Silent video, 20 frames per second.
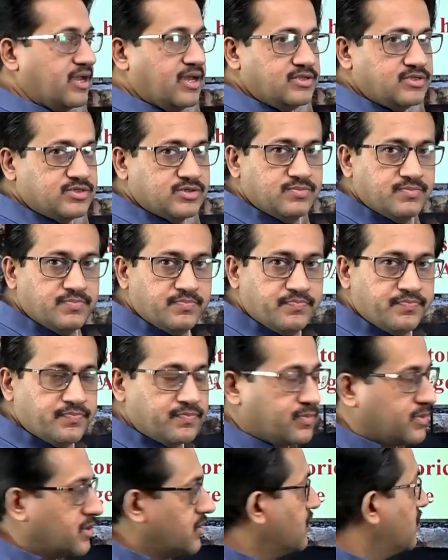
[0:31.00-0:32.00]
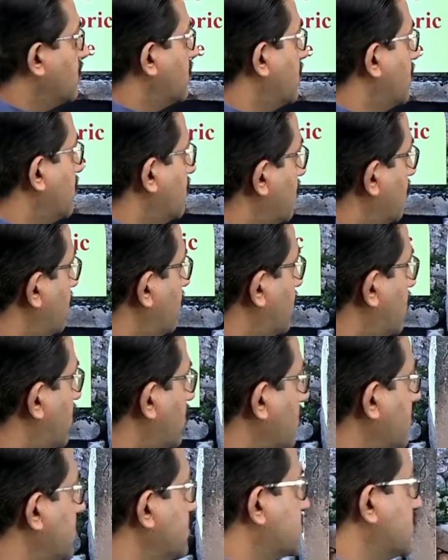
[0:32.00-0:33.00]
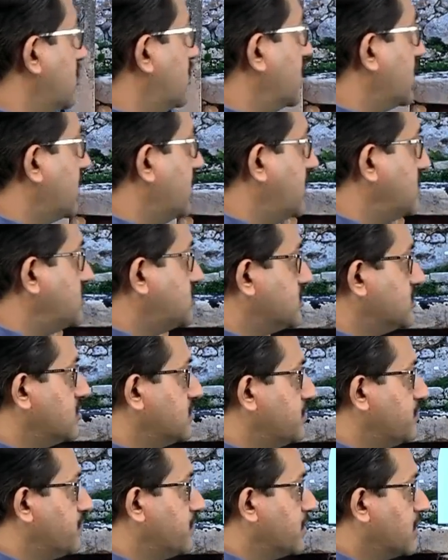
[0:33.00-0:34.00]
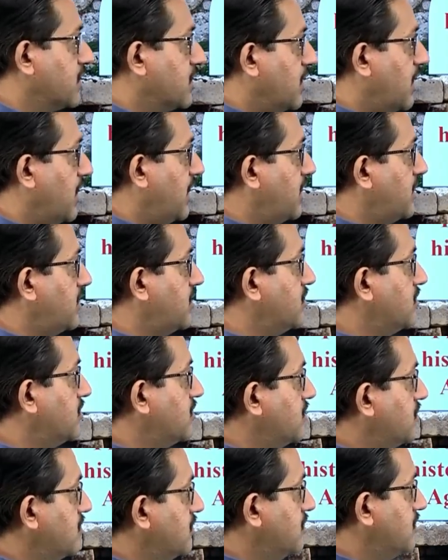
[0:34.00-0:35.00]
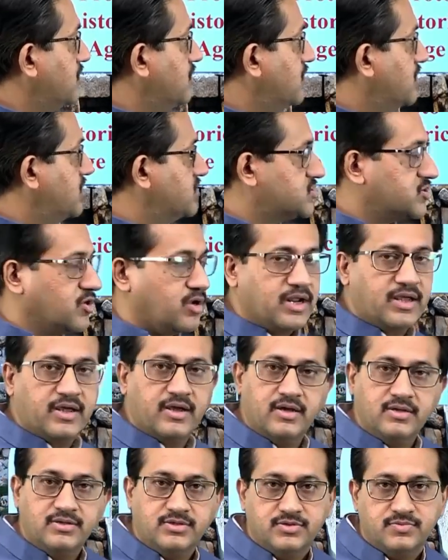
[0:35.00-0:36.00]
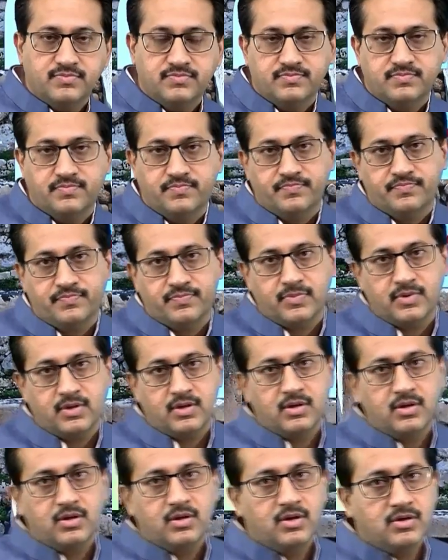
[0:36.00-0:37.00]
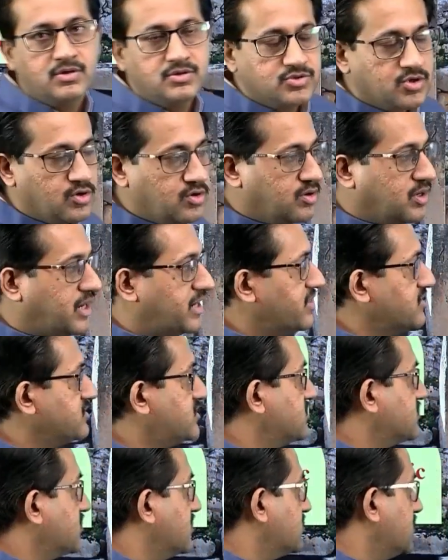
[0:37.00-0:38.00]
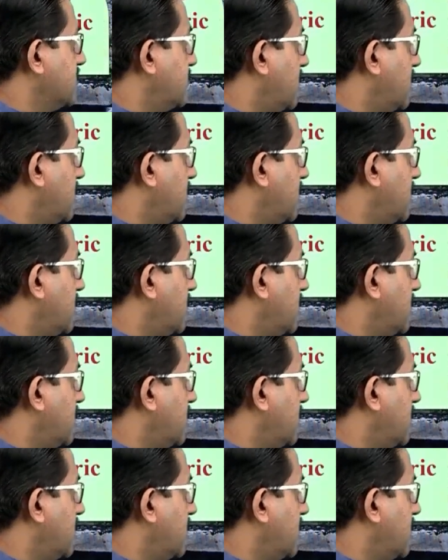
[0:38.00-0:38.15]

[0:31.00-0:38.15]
age, protohistoric age and historic age. So let us discuss